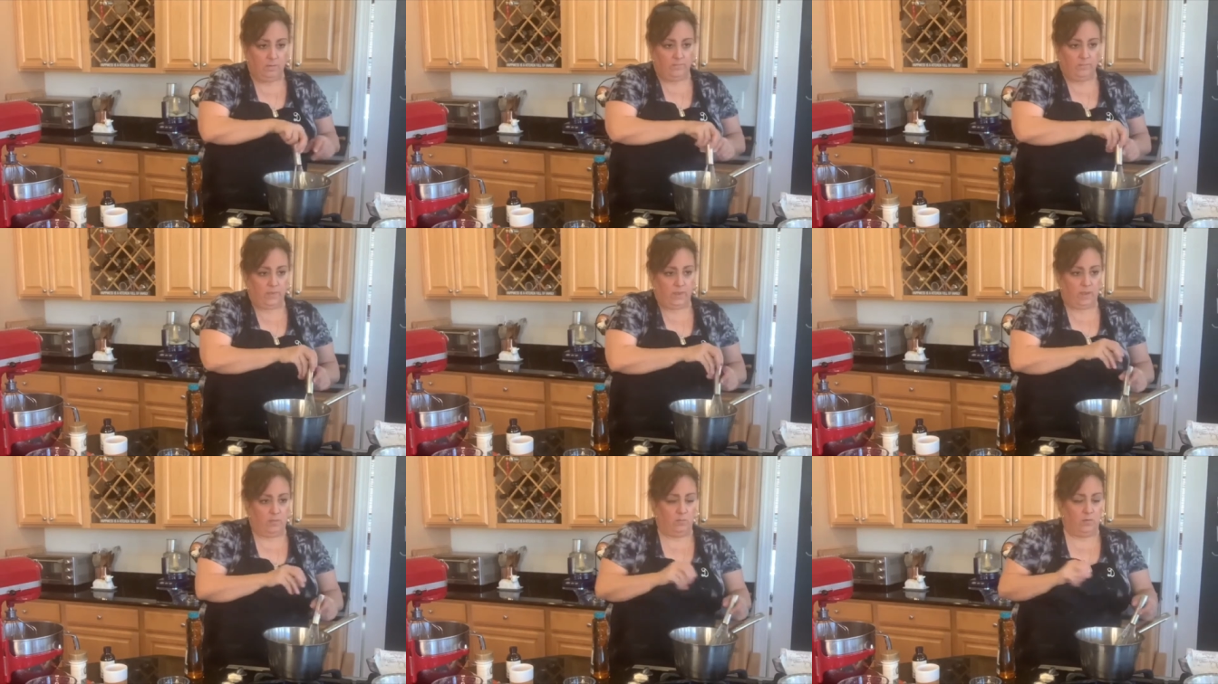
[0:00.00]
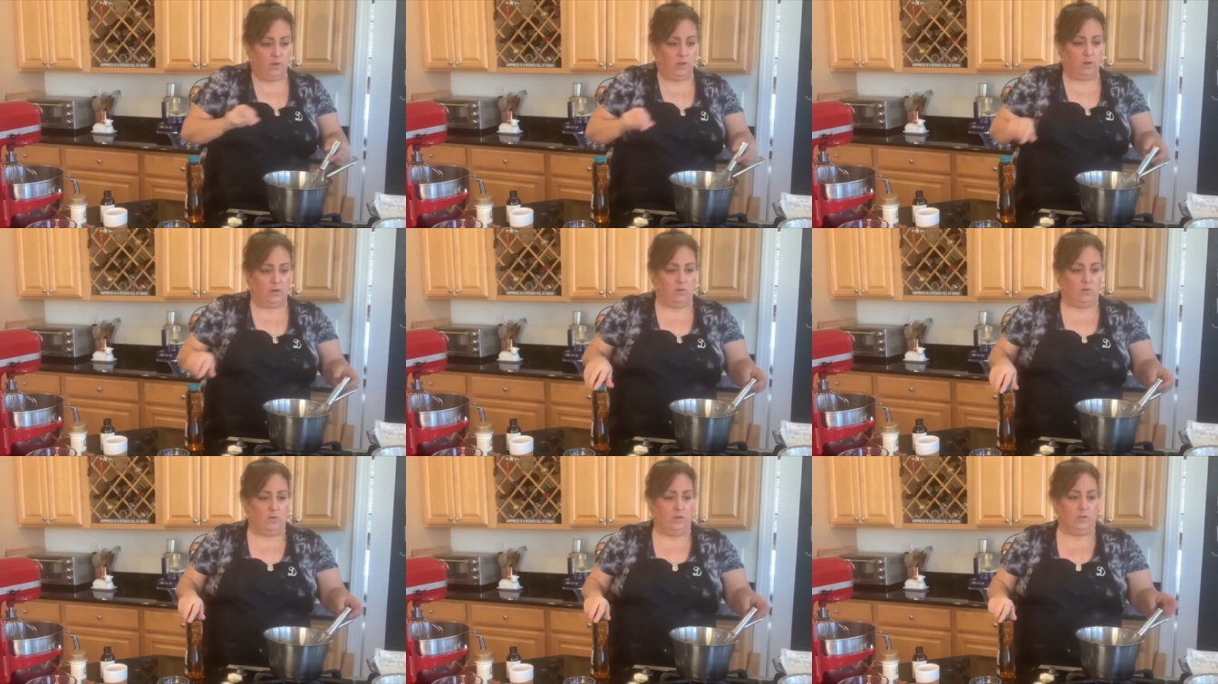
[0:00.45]
And we are
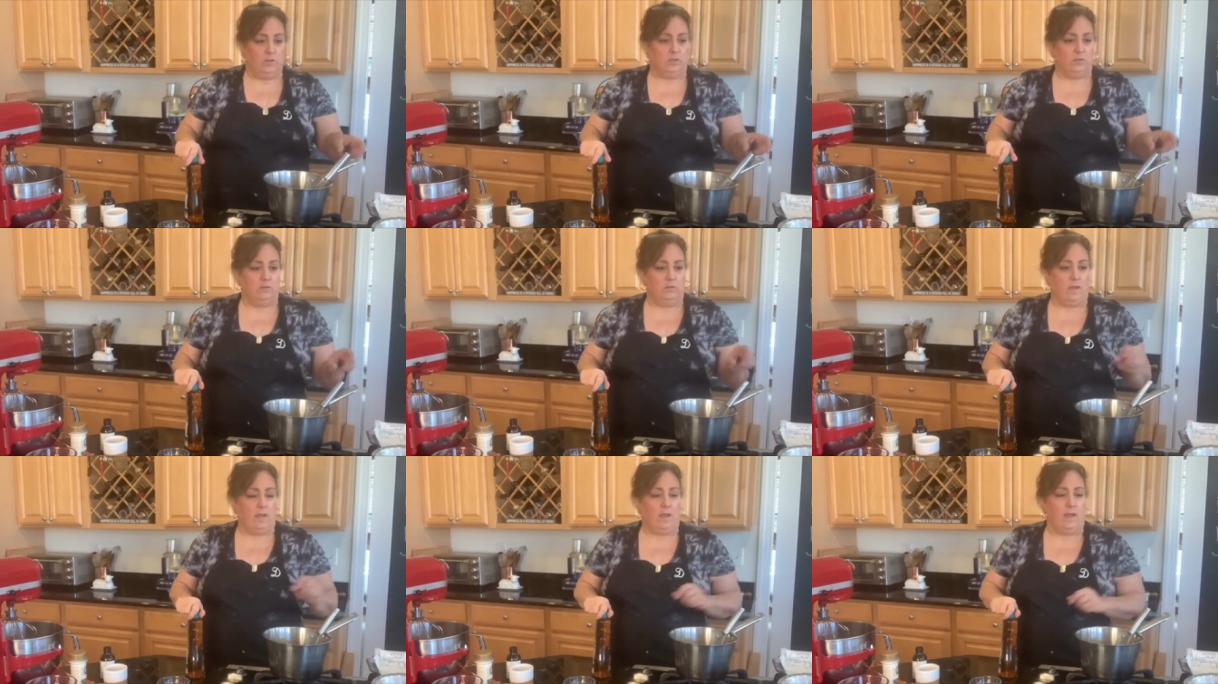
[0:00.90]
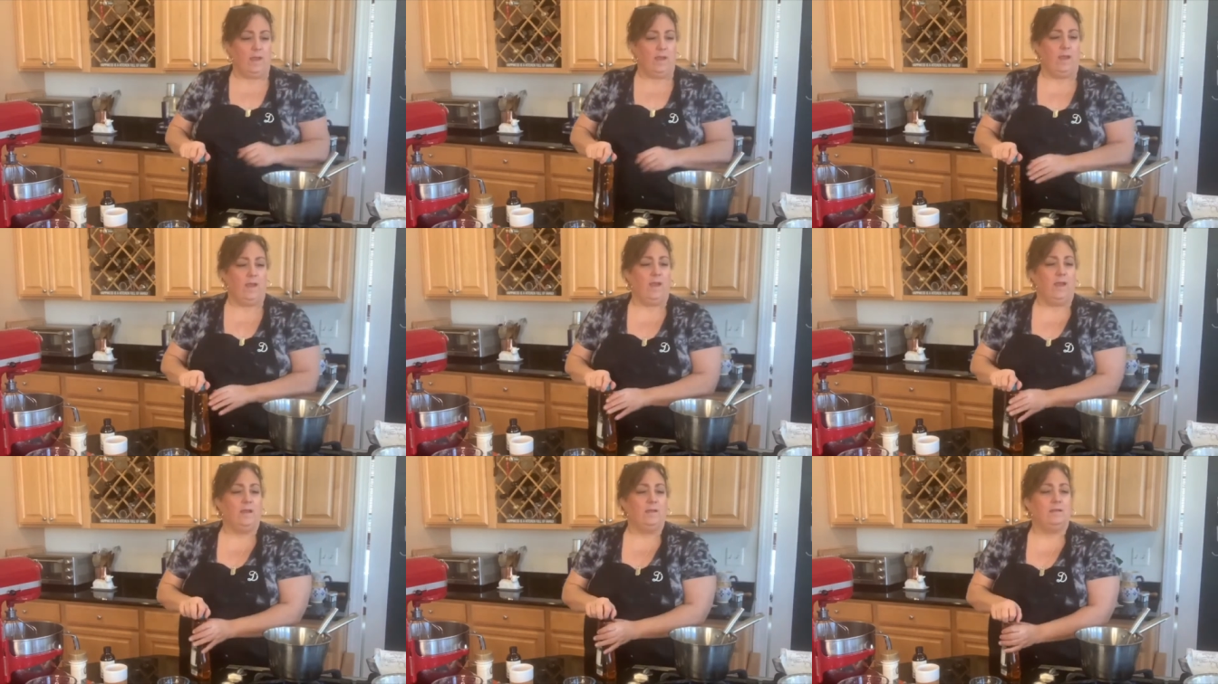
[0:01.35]
going to
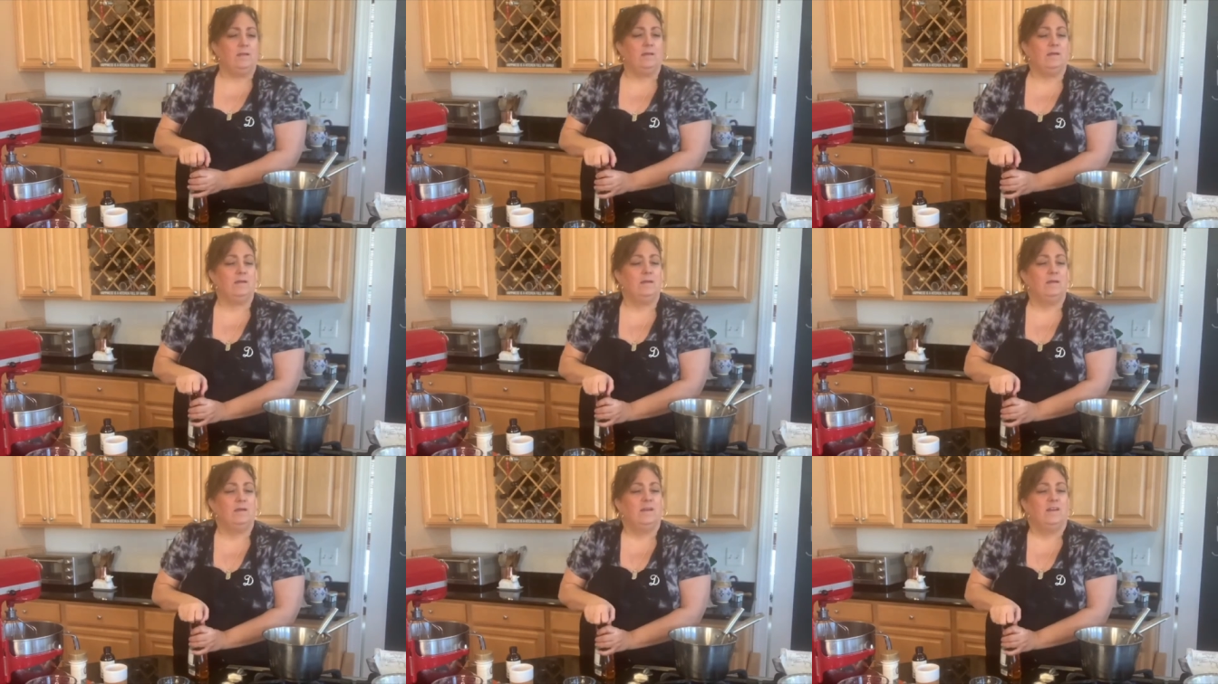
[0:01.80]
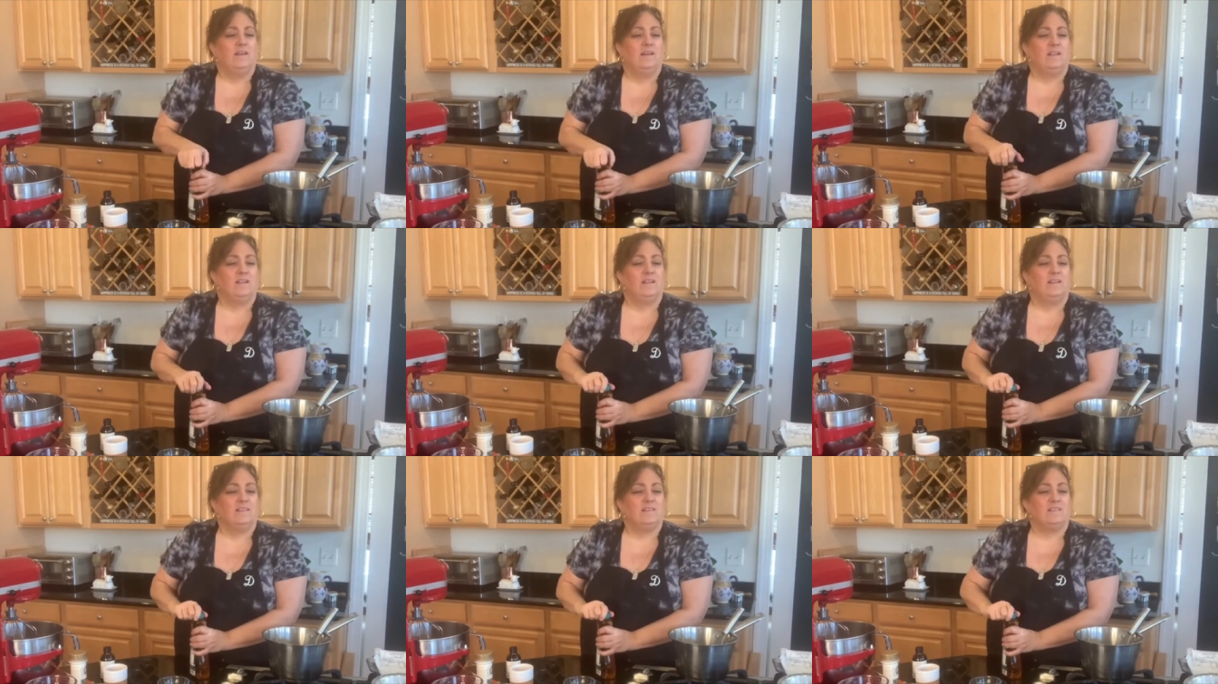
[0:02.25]
add,
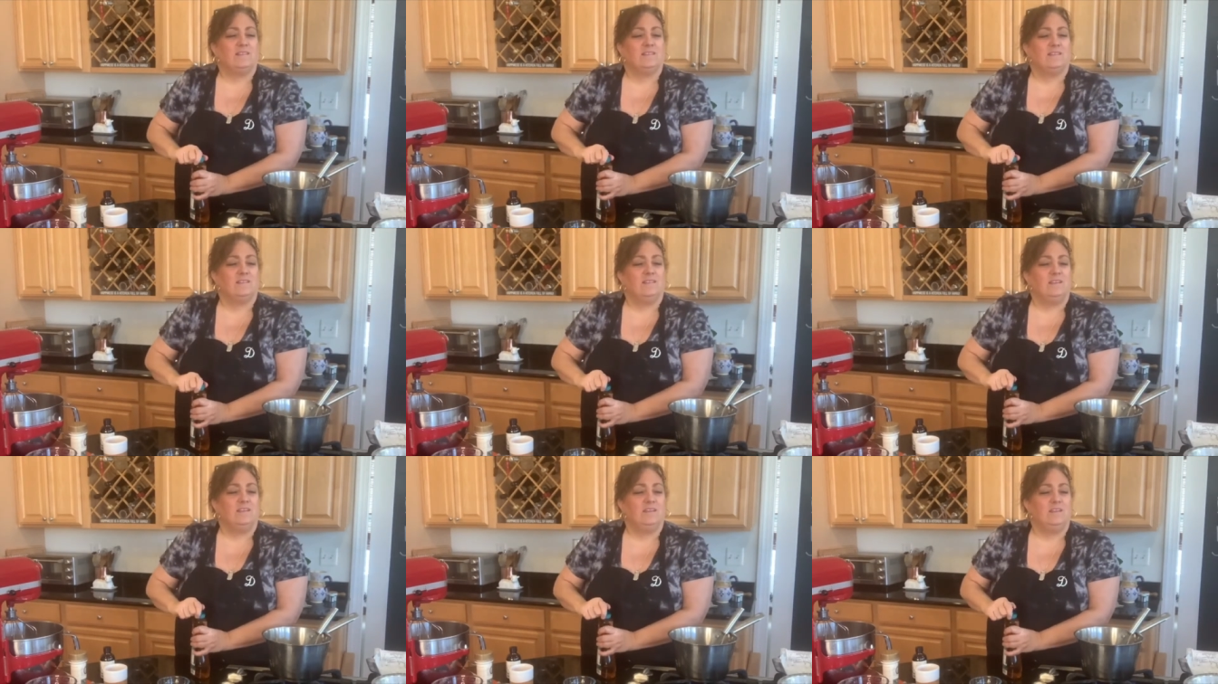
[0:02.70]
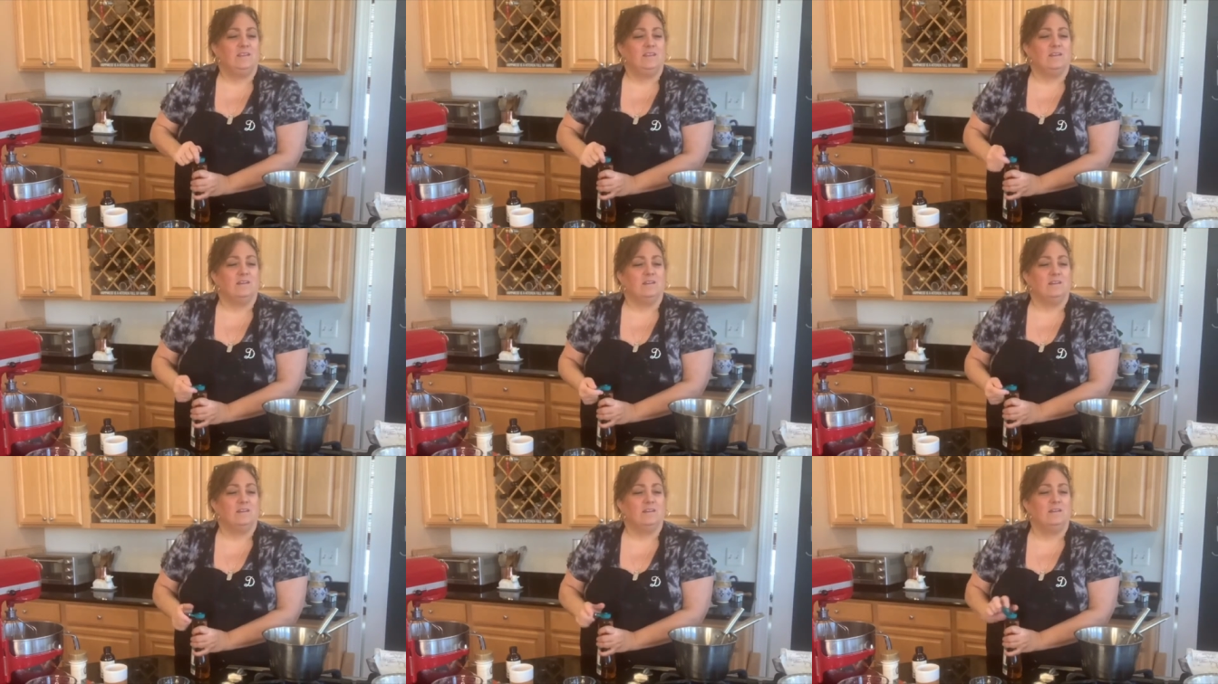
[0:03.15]
let's see
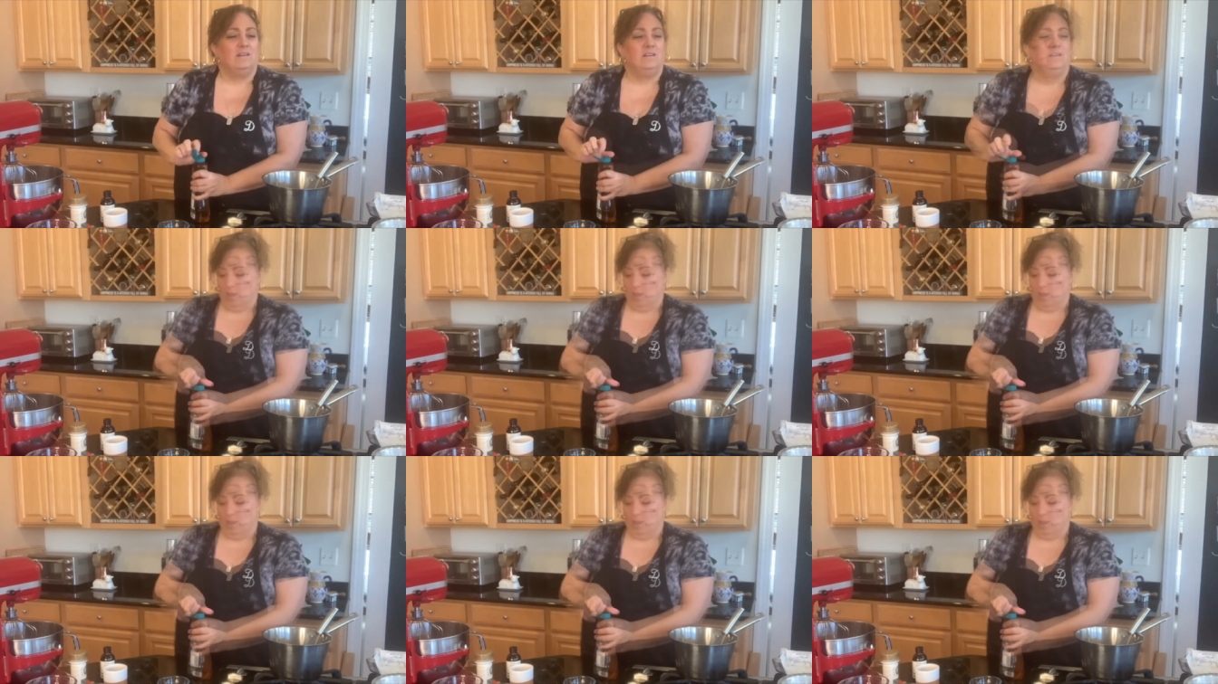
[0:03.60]
here.